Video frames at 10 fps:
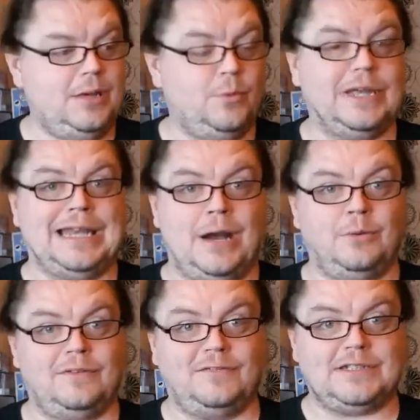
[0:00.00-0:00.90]
We're
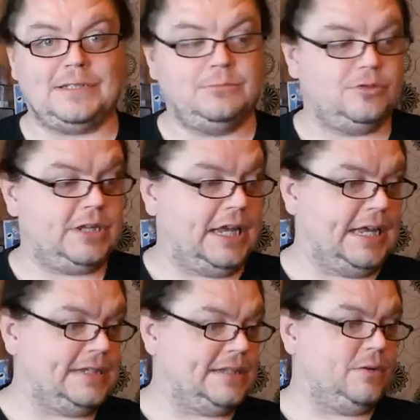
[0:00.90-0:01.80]
now officially Monday.
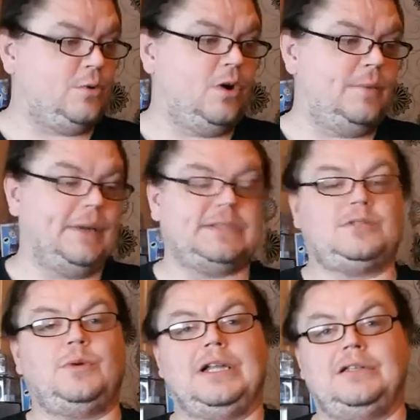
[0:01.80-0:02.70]
It is now
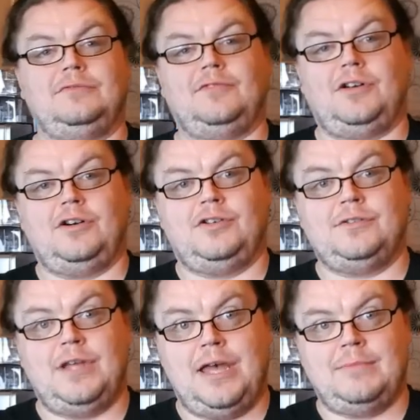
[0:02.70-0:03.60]
12:15
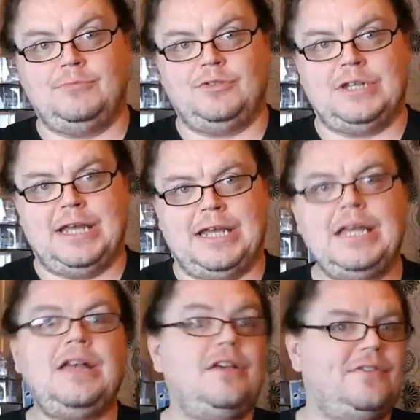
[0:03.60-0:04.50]
on Monday,
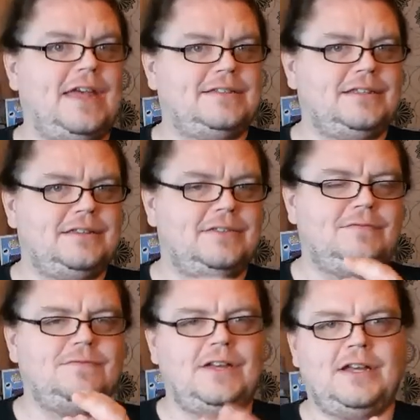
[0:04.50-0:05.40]
13th
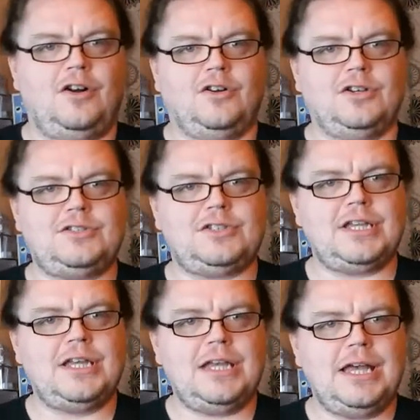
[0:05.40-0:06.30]
of August.